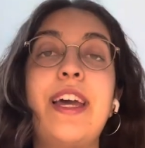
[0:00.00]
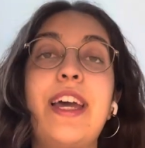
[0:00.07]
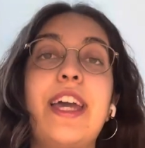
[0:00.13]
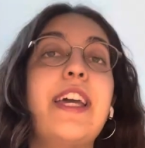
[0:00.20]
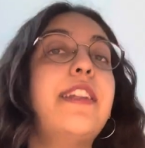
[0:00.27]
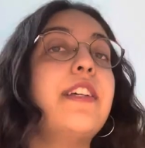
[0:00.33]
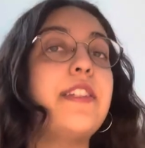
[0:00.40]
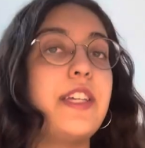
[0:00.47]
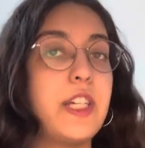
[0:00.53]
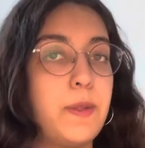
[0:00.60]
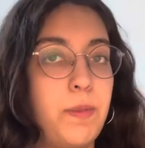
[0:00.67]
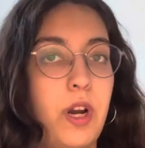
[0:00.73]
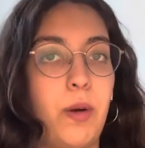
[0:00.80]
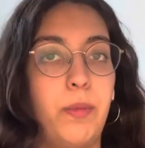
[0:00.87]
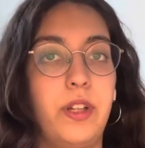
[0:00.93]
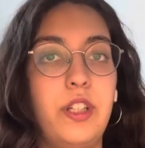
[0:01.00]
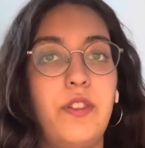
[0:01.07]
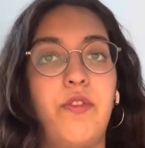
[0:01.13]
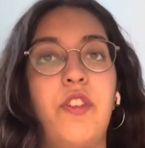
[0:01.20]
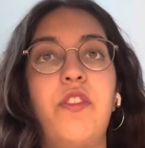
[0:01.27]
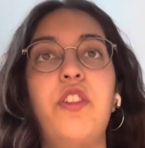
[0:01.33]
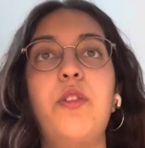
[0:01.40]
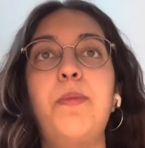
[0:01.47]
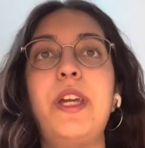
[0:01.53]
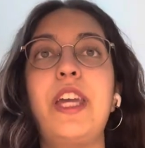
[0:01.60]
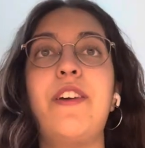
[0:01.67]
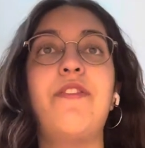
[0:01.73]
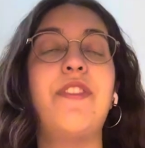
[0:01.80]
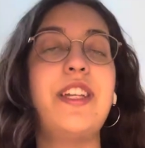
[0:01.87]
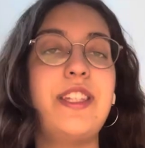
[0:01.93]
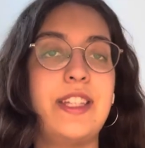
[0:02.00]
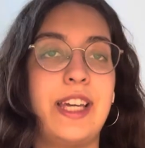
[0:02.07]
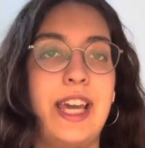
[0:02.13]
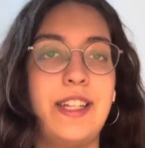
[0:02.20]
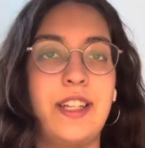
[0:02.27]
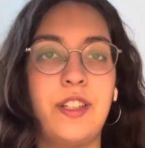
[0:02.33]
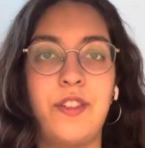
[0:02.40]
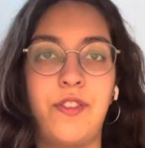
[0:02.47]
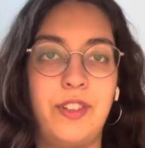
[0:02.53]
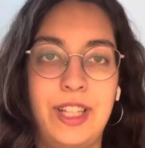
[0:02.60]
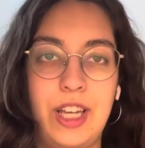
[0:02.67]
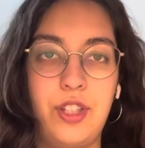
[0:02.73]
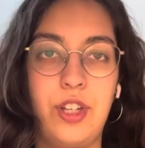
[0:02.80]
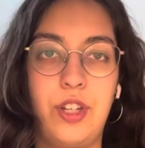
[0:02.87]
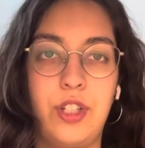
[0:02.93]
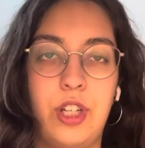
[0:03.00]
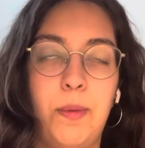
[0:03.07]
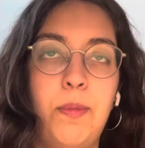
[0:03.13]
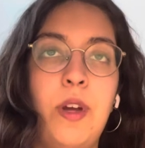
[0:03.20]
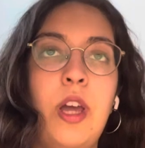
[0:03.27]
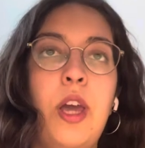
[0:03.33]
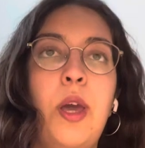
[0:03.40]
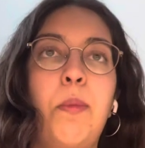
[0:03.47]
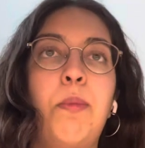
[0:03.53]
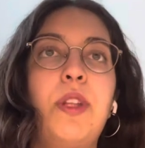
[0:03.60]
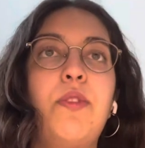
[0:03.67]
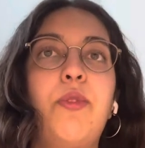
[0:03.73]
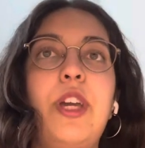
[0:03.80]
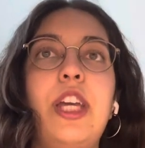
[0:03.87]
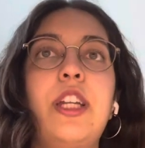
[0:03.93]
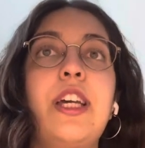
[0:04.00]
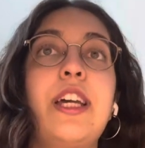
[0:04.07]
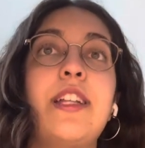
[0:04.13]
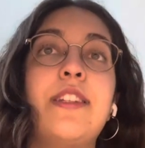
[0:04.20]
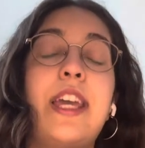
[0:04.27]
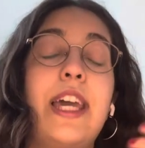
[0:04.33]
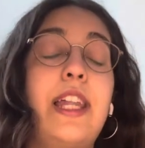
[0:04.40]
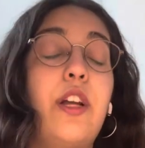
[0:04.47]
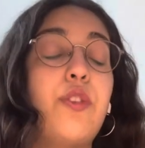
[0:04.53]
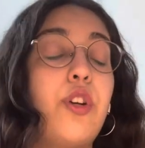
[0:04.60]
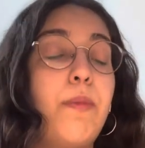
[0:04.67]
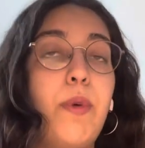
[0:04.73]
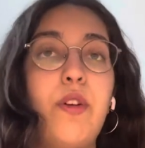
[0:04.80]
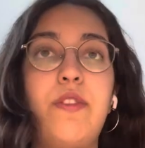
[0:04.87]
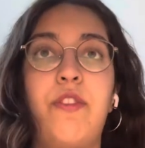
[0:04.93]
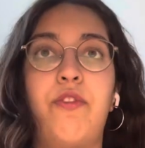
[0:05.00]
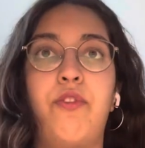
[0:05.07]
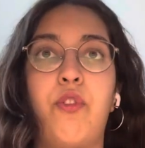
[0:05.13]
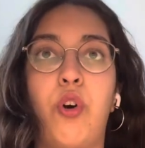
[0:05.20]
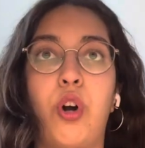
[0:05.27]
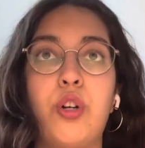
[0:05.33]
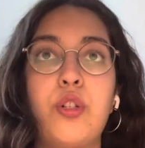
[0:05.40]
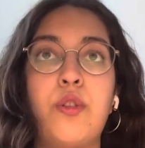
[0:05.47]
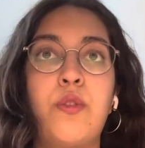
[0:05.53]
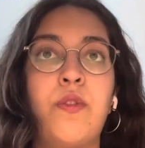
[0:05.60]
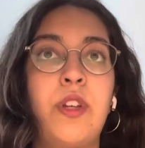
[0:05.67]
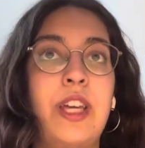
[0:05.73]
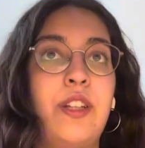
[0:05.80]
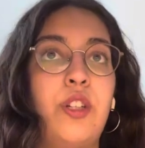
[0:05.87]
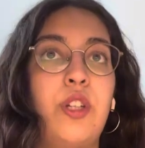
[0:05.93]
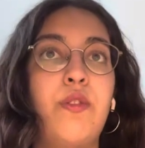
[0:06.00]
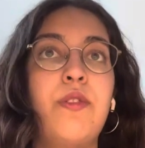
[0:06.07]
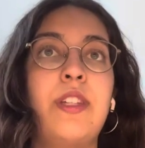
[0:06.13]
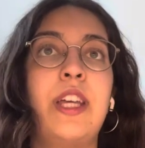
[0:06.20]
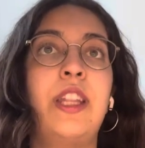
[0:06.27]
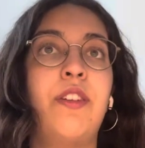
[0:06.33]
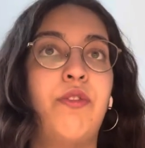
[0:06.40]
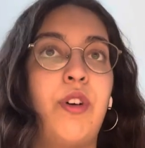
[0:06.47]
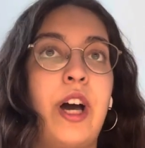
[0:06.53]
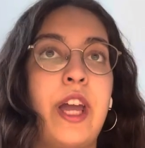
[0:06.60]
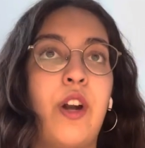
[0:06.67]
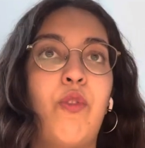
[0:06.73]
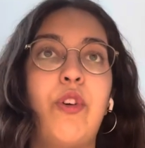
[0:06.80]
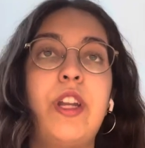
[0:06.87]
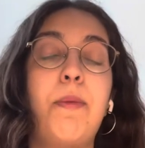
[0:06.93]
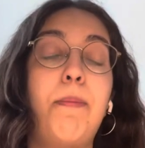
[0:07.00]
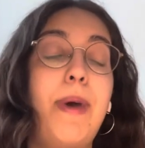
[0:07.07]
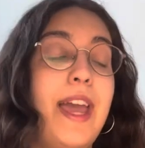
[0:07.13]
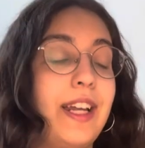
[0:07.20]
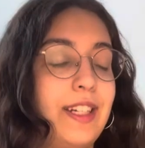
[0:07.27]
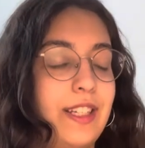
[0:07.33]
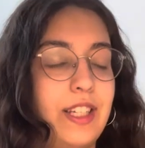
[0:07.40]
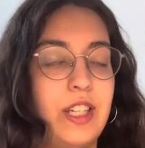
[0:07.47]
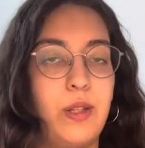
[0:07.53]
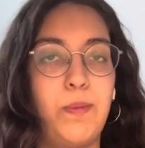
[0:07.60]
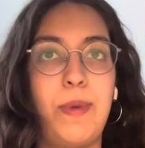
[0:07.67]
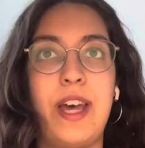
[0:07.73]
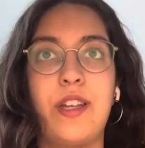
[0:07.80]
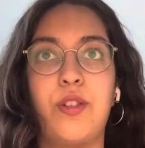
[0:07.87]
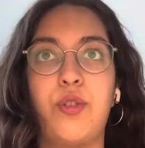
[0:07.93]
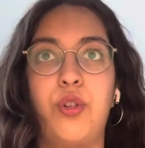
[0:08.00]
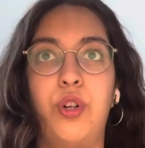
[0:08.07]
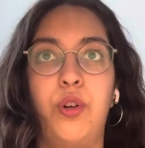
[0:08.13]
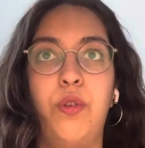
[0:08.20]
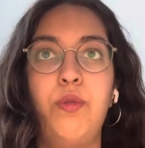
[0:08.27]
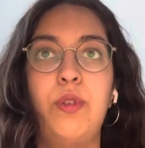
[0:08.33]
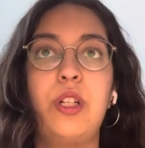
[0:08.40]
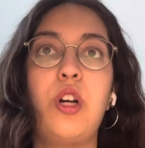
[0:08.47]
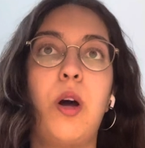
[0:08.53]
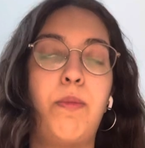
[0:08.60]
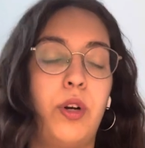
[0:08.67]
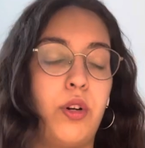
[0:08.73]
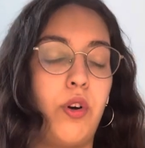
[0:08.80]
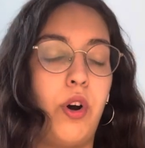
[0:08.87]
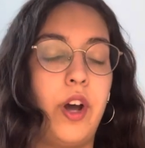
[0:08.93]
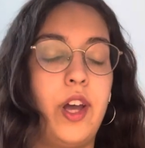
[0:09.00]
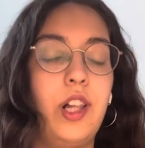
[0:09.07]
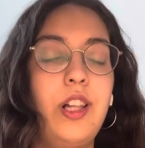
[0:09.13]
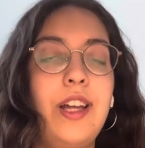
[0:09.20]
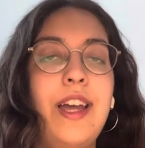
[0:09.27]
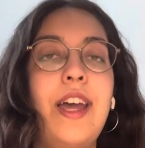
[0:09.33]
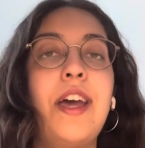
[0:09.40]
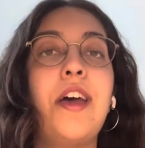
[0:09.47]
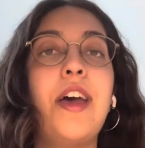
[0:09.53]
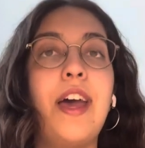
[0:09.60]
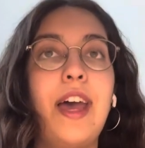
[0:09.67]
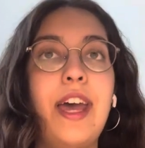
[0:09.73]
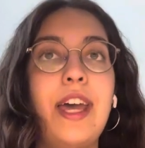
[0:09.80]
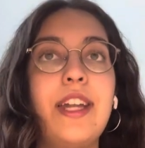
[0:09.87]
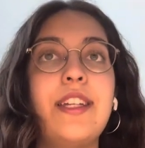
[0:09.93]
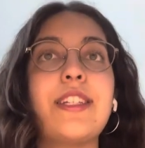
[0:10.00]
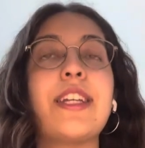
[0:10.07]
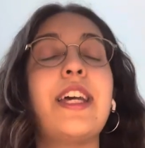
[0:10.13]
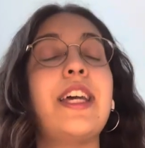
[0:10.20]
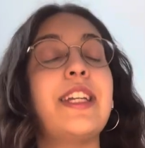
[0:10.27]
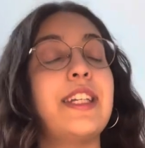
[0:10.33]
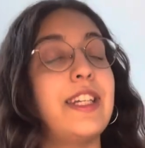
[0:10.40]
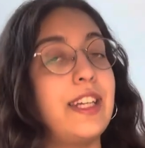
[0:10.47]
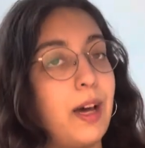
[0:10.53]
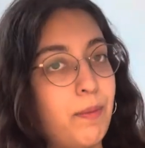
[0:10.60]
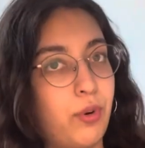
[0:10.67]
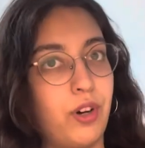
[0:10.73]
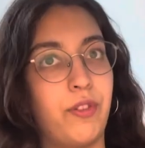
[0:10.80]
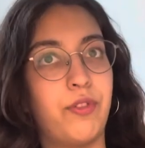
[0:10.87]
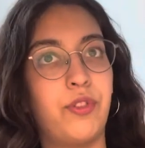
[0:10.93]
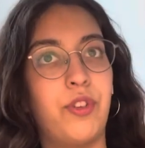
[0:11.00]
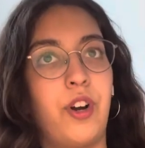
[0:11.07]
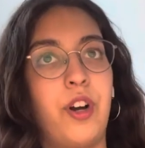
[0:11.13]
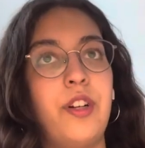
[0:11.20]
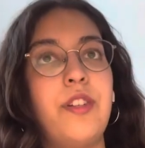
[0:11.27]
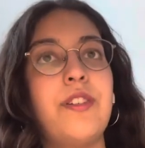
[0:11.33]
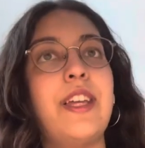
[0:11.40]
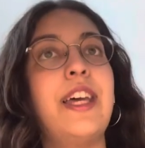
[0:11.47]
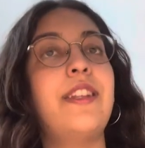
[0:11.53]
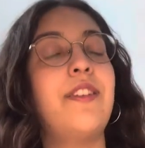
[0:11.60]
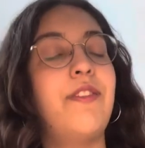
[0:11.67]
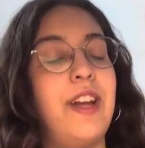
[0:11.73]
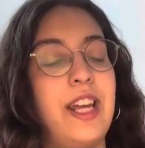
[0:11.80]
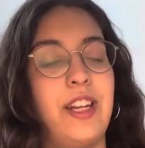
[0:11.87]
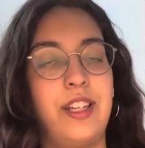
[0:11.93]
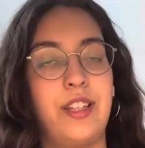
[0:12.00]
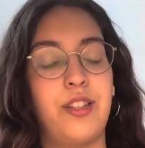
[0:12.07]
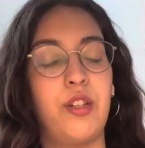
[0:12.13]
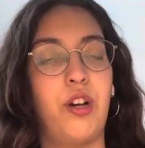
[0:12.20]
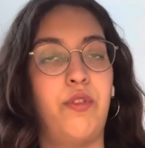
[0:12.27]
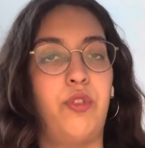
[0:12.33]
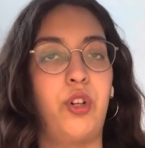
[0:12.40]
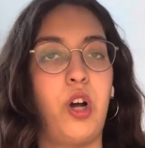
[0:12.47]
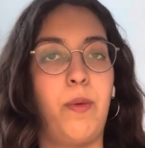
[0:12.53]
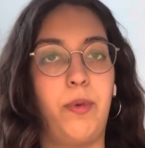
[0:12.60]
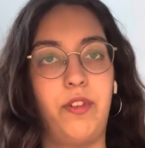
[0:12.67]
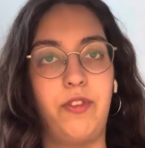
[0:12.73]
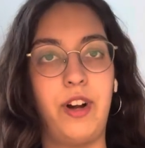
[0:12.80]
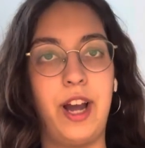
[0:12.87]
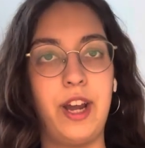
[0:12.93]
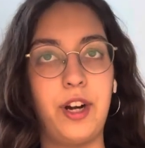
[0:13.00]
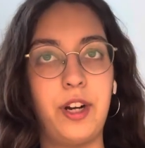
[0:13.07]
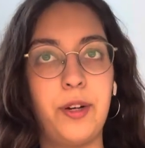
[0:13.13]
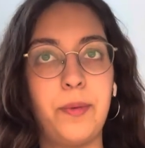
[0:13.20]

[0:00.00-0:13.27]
In this experiment, we will be investigating the relationship between the electromotive force induced in the wire when a magnet is passed through the copper coil and the number of turns and the radius of the copper wire.